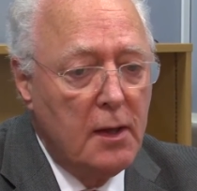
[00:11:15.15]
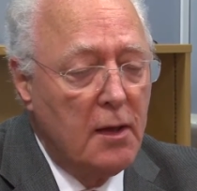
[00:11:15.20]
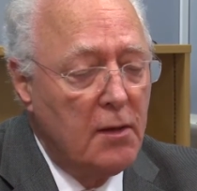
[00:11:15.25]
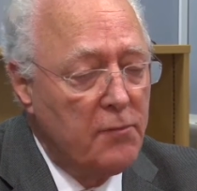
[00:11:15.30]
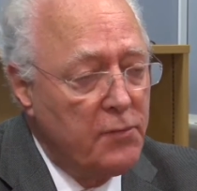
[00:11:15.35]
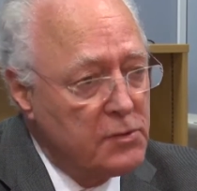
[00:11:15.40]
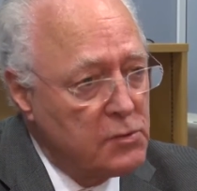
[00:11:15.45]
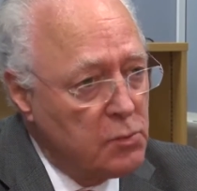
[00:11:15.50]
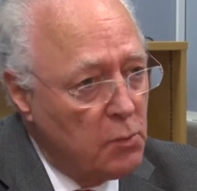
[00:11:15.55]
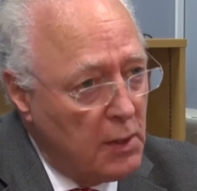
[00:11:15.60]

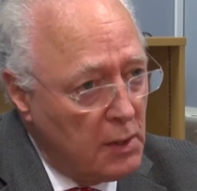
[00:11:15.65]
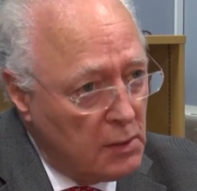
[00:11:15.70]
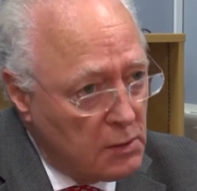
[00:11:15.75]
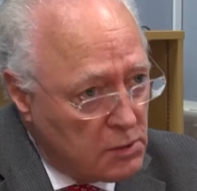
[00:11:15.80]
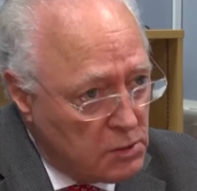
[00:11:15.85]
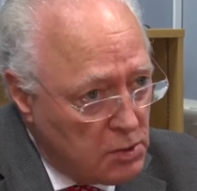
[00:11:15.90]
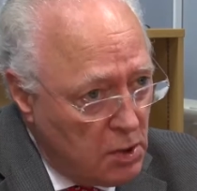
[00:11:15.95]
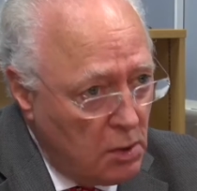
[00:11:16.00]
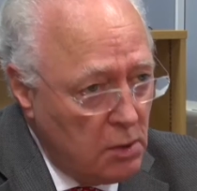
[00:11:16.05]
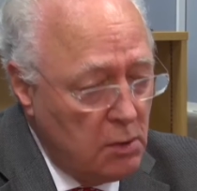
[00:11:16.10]
If it's well
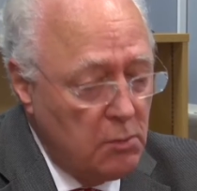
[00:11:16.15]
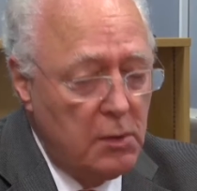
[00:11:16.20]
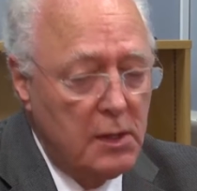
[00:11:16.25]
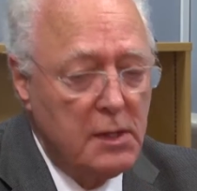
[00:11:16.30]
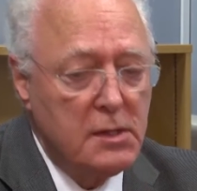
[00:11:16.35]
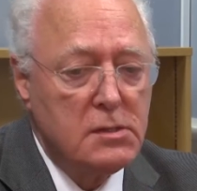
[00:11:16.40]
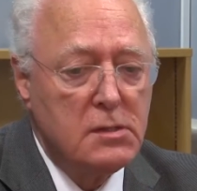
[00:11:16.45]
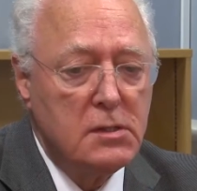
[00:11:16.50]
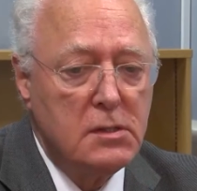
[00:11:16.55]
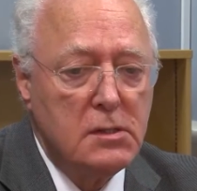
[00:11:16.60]

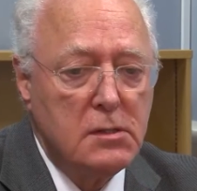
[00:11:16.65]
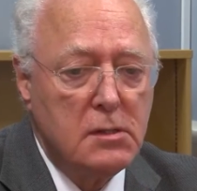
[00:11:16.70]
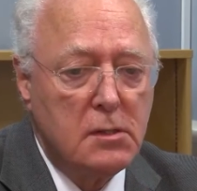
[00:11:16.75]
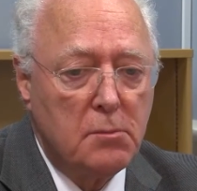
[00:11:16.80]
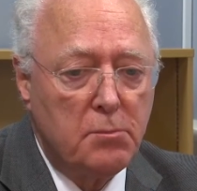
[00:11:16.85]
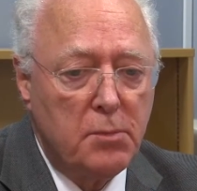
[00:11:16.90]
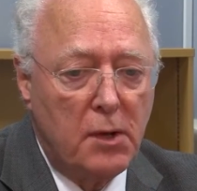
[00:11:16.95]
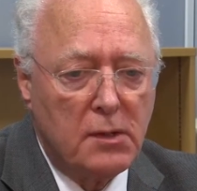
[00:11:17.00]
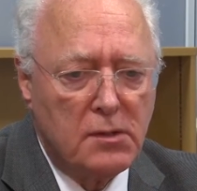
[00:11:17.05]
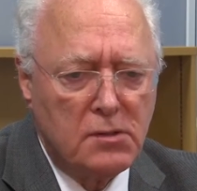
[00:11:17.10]

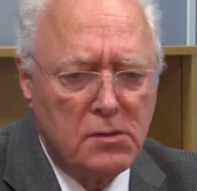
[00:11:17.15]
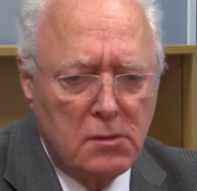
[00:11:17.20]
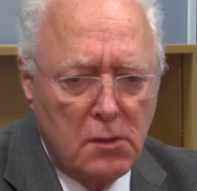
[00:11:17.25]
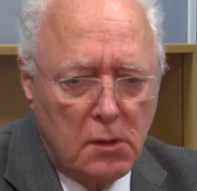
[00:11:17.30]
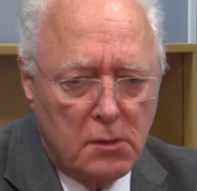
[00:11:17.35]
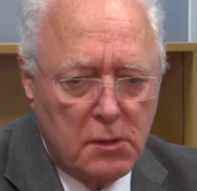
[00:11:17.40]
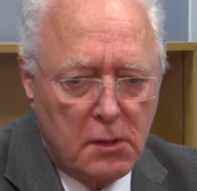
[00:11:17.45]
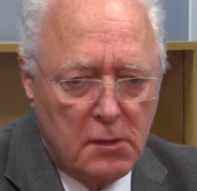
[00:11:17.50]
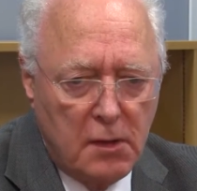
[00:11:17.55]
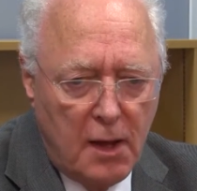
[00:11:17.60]
tolerated but
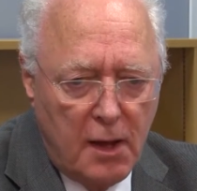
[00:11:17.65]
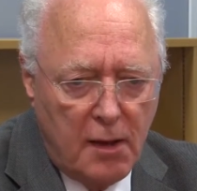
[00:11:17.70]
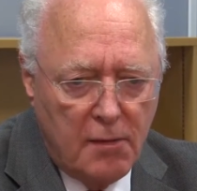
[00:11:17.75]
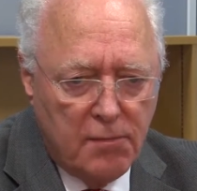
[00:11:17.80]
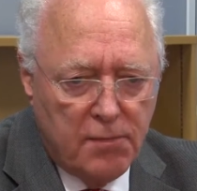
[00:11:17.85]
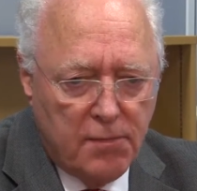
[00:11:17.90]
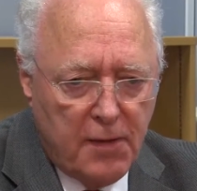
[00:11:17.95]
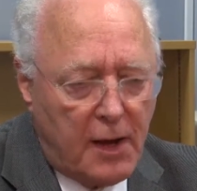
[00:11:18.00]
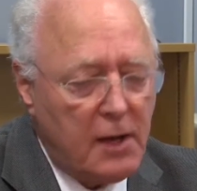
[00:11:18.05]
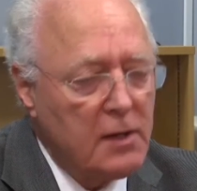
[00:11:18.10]
not
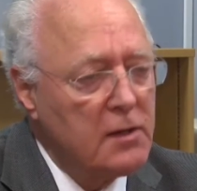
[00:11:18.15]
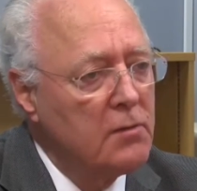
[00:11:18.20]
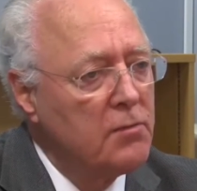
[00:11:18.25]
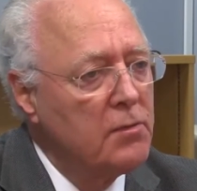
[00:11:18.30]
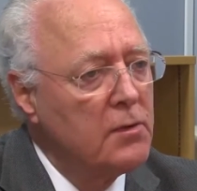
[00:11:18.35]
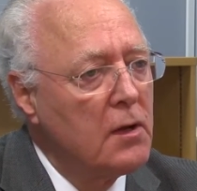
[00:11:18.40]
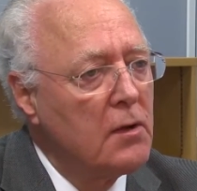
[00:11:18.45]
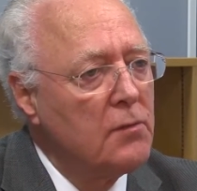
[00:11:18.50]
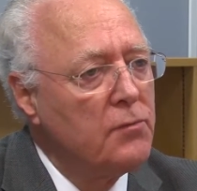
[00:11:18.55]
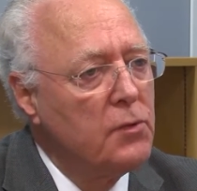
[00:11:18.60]
effective
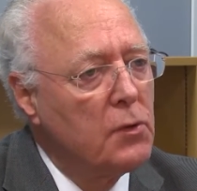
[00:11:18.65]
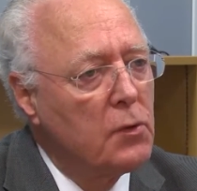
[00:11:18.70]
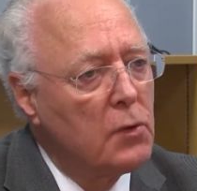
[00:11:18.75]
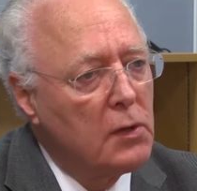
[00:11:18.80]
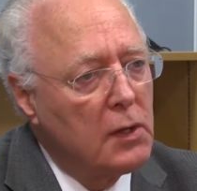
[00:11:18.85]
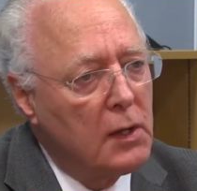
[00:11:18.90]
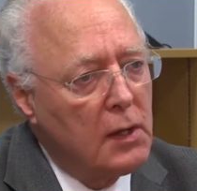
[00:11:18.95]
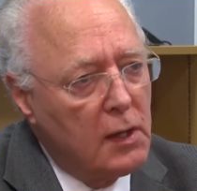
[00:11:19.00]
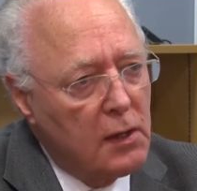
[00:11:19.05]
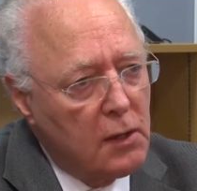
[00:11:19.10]
enough, you
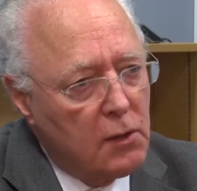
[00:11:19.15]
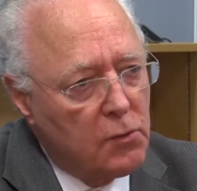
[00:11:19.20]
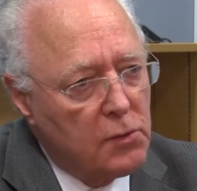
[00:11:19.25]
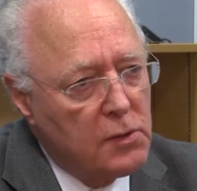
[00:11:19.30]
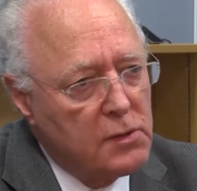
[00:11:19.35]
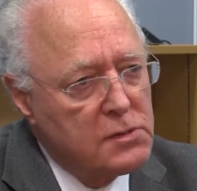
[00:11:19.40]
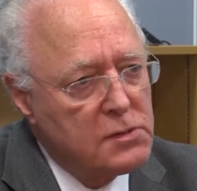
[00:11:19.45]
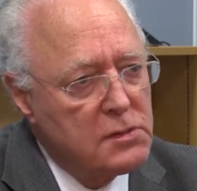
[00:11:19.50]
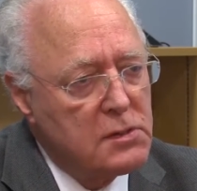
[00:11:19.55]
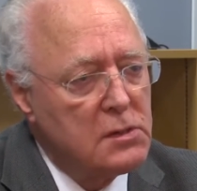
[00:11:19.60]
can
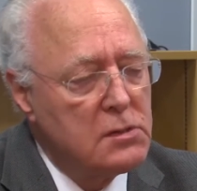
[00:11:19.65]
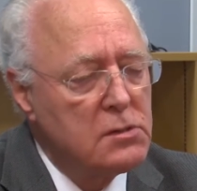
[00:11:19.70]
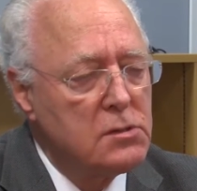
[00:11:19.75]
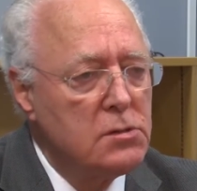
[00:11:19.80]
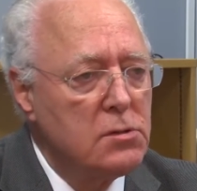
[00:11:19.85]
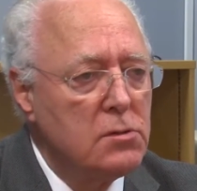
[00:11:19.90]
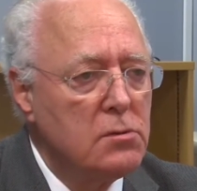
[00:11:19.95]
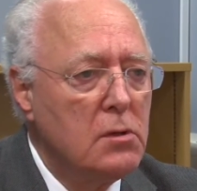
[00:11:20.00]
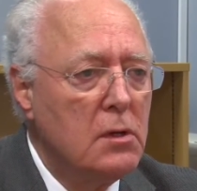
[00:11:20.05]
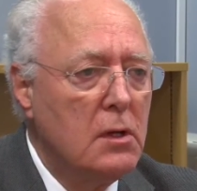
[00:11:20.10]
increase it
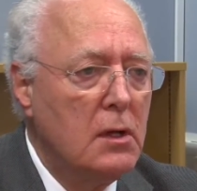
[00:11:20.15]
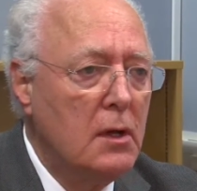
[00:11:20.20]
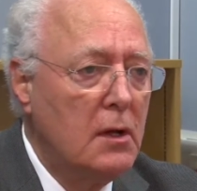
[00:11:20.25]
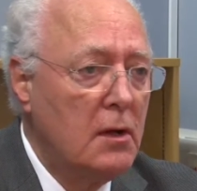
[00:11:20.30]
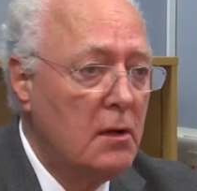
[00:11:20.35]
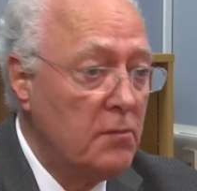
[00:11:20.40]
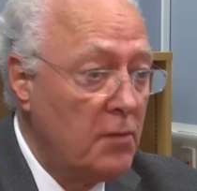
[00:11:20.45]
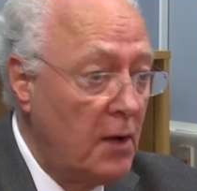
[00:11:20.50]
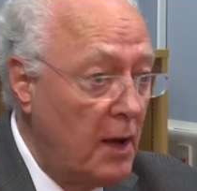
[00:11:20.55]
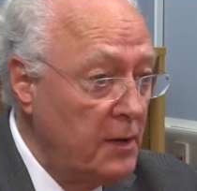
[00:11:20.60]
to
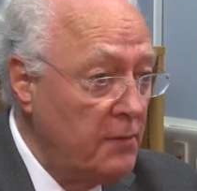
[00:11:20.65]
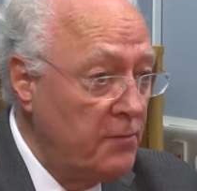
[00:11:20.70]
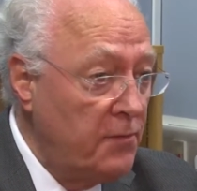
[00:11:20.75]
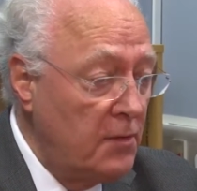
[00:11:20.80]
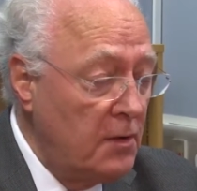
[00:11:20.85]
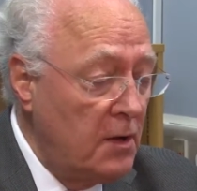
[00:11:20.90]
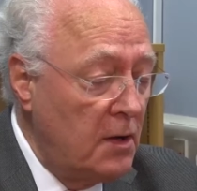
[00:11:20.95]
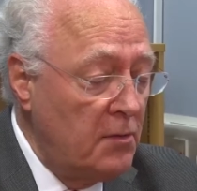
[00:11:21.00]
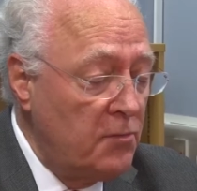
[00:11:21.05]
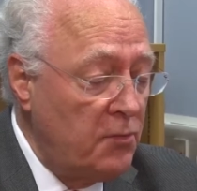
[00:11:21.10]

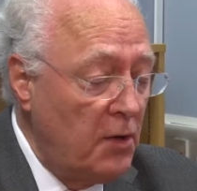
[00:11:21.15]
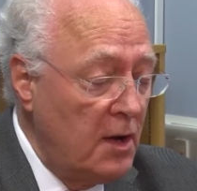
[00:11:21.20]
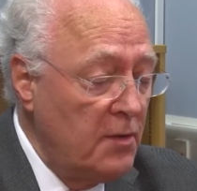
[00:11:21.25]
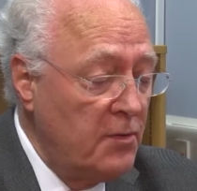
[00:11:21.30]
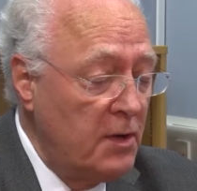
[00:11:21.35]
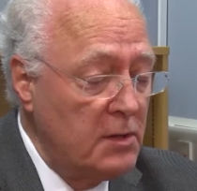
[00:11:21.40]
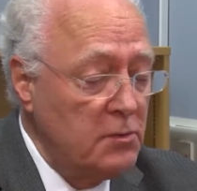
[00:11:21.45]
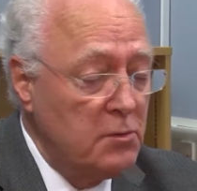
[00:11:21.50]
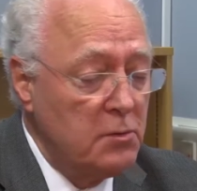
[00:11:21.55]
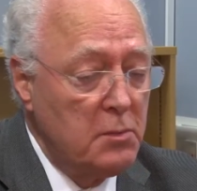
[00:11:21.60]

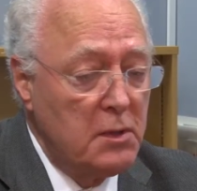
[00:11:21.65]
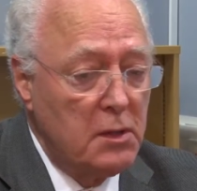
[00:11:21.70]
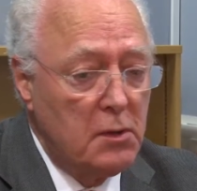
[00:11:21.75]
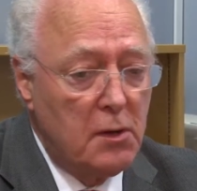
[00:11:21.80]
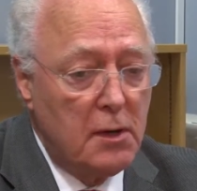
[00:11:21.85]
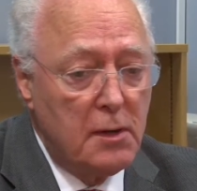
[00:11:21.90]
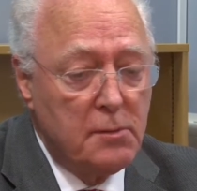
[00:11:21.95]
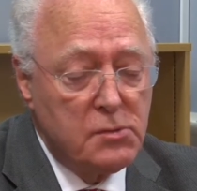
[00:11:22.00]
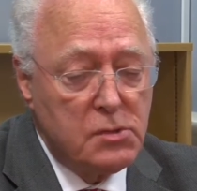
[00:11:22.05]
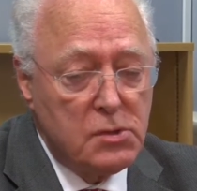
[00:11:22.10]
500
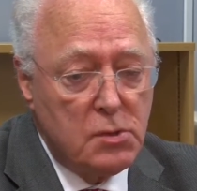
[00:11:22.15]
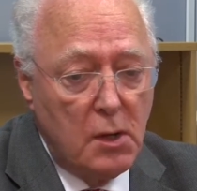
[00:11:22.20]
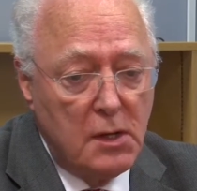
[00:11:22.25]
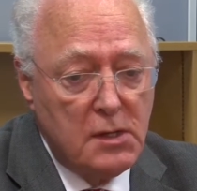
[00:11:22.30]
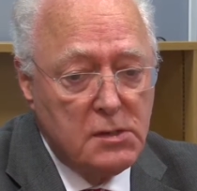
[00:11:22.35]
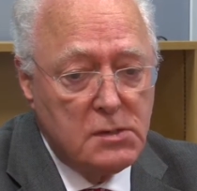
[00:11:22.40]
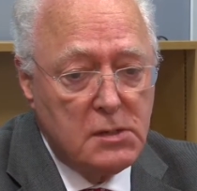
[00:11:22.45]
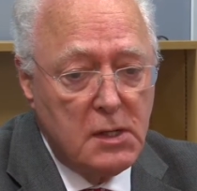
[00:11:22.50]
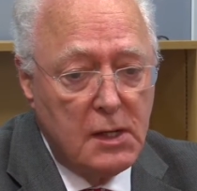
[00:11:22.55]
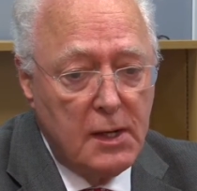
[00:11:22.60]
milligrams
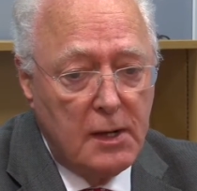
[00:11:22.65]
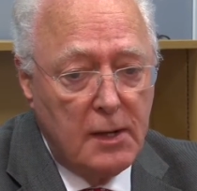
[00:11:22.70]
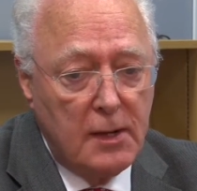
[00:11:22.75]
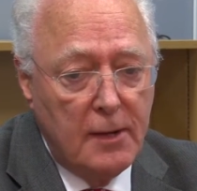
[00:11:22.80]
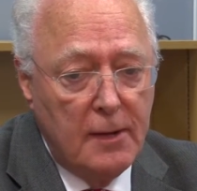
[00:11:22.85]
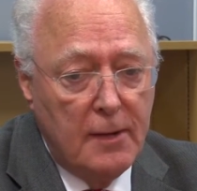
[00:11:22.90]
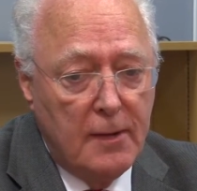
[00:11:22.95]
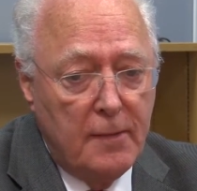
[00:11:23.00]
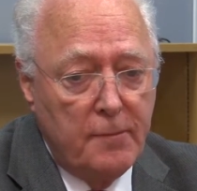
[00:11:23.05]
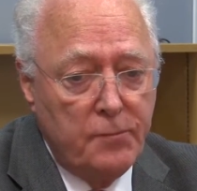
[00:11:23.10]
twice daily,